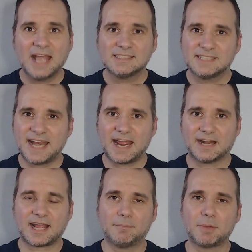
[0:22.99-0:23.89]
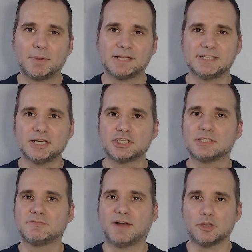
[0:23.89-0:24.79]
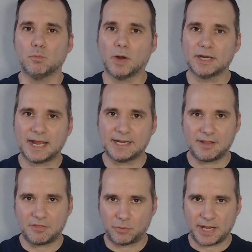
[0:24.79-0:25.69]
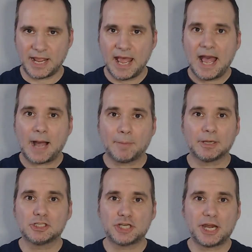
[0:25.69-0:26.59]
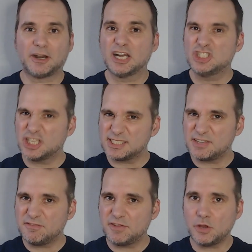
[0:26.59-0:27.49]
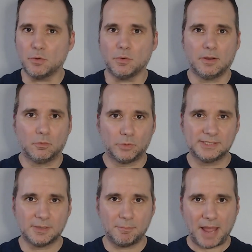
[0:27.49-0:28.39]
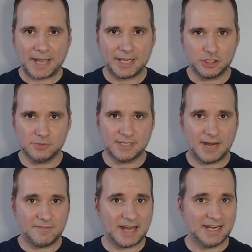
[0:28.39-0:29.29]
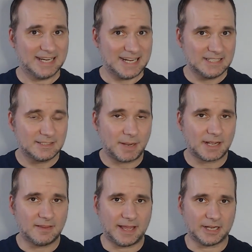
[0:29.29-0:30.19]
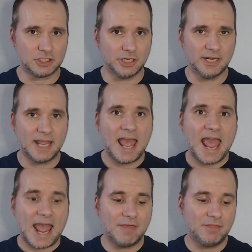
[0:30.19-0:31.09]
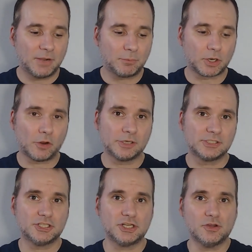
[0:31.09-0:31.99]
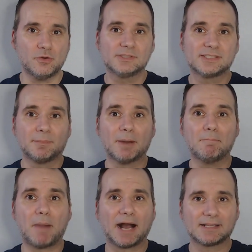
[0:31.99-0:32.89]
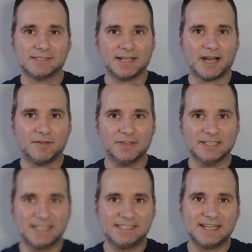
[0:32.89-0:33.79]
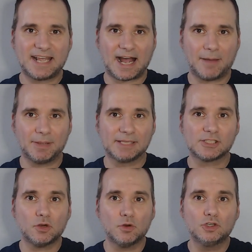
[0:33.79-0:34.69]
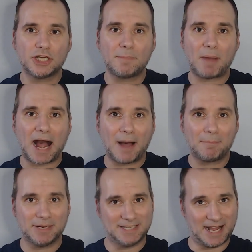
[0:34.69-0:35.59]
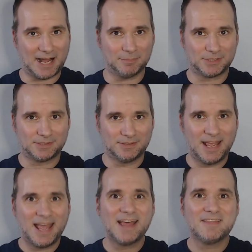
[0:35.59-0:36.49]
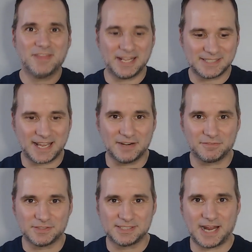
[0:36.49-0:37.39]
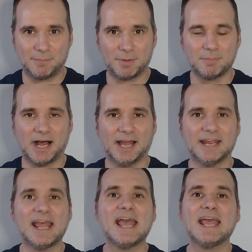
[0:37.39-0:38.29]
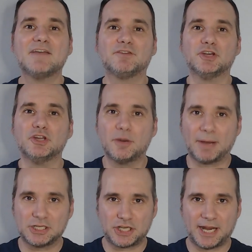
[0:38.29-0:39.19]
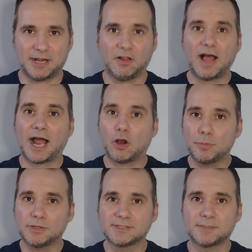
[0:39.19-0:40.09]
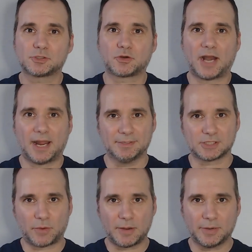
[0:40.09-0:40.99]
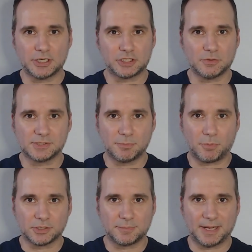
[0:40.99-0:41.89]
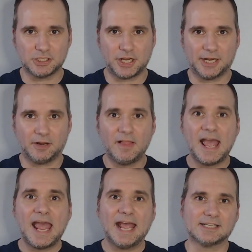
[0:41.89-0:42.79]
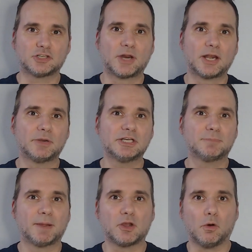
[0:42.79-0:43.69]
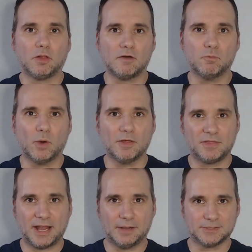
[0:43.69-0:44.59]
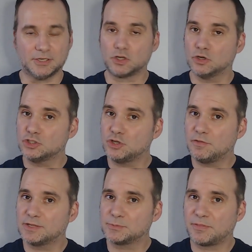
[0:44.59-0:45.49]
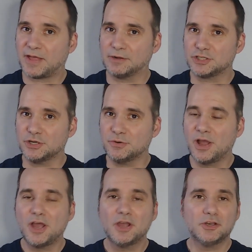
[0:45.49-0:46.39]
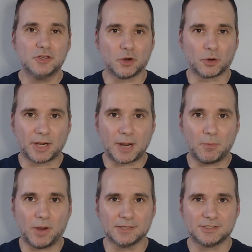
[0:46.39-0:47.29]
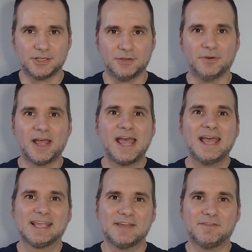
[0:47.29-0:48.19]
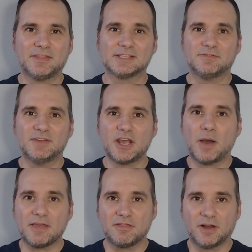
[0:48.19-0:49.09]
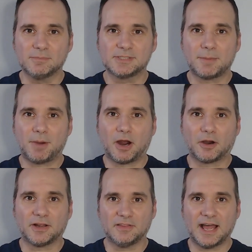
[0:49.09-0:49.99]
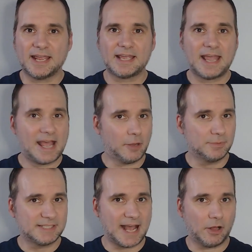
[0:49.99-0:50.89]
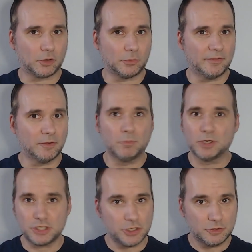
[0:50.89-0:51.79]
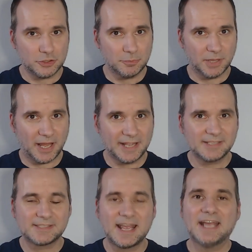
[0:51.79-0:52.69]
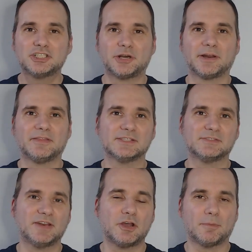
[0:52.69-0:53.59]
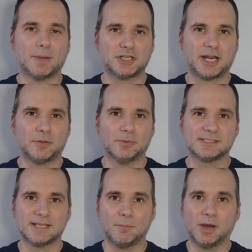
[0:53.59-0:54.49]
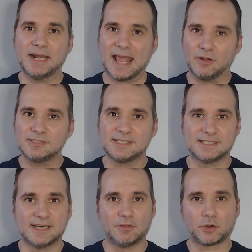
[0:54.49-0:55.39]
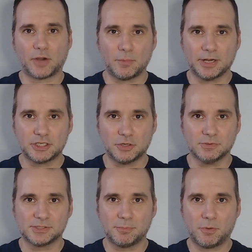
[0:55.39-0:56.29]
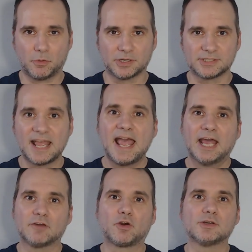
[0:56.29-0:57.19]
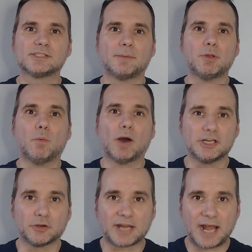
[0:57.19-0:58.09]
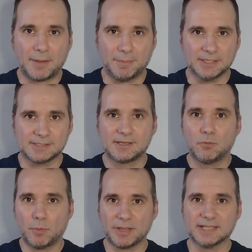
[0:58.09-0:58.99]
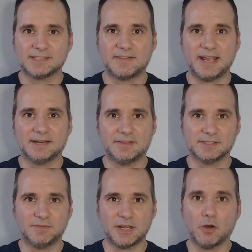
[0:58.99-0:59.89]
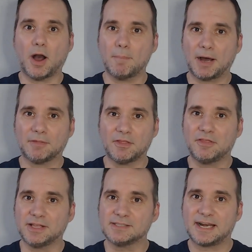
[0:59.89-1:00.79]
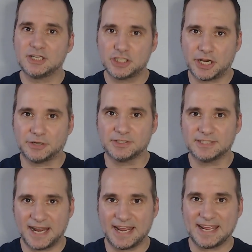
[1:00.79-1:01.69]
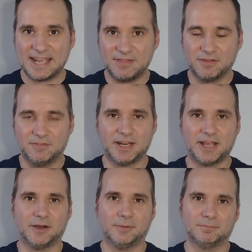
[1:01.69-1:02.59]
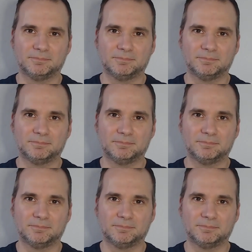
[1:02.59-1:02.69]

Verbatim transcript: Today on Comic Book Additions Volume 193, I'm going to share just a few recent back issues that I've added into my collection and then we're going to do some unboxing of the DC Comics Ooshie Poppin' Tops. Thanks again for stopping by. If you're new to my channel, I hope you'll subscribe. It's a great way to show support to my channel as I try to reach my goal of 1,000. Couldn't do this without you, nor would I want to. Giving this video a thumbs up, a heart, a like, helps the algorithm, which YouTube likes. Sharing this video on my channel with someone else is another great way to show support. And of course, I'll be wanting your comments when we get to the end of this video about the things that I shared today in the video.